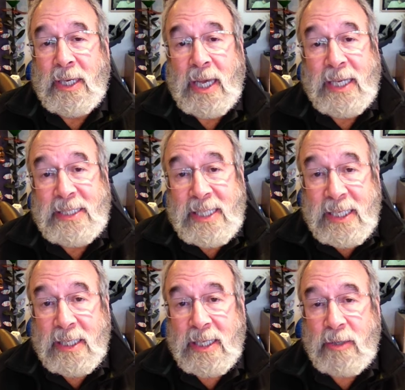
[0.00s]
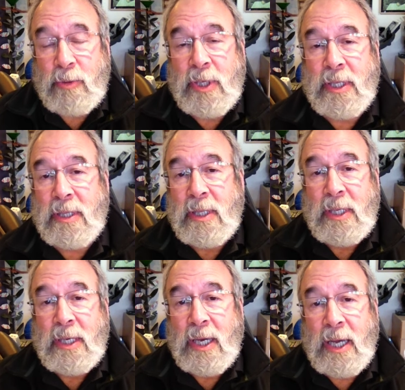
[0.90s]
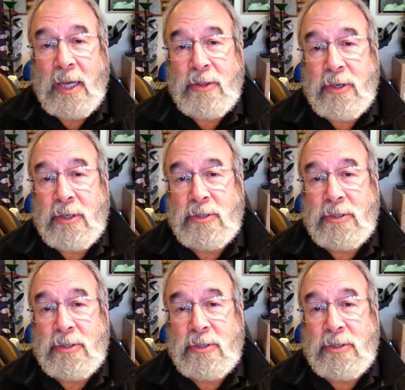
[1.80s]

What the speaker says: ideally with other